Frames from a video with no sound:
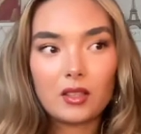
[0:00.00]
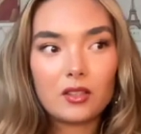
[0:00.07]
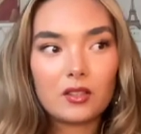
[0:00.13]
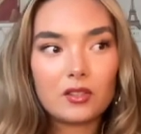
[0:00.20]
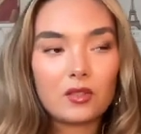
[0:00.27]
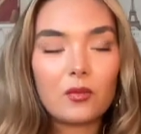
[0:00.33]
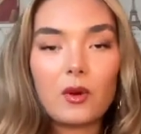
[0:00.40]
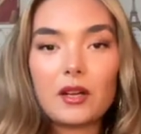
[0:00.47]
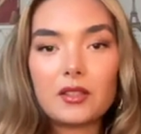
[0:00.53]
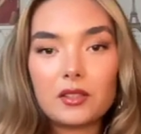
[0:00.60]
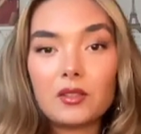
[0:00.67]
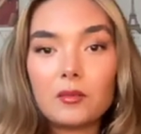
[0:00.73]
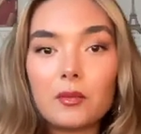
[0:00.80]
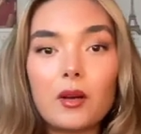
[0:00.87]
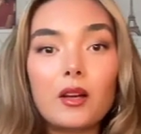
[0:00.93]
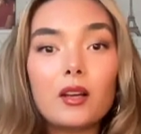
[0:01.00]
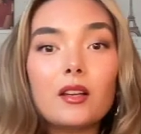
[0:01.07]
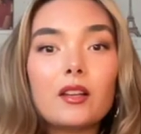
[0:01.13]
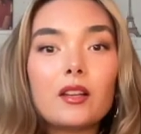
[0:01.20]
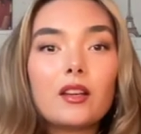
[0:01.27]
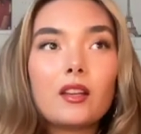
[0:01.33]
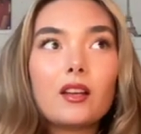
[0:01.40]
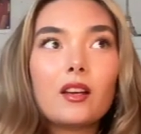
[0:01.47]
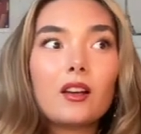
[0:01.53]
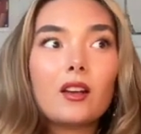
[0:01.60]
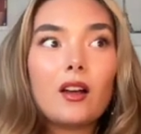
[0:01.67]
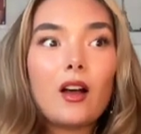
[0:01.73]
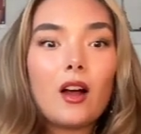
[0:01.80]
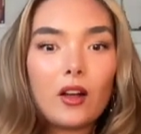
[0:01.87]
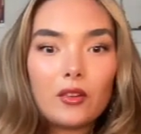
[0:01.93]
So why do you put
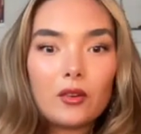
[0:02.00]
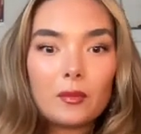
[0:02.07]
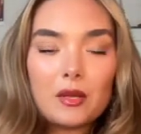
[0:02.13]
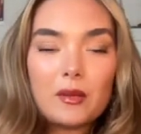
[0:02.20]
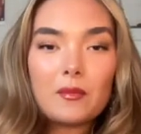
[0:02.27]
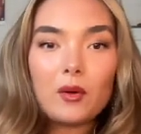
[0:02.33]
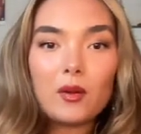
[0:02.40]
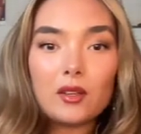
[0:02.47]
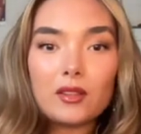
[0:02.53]
other people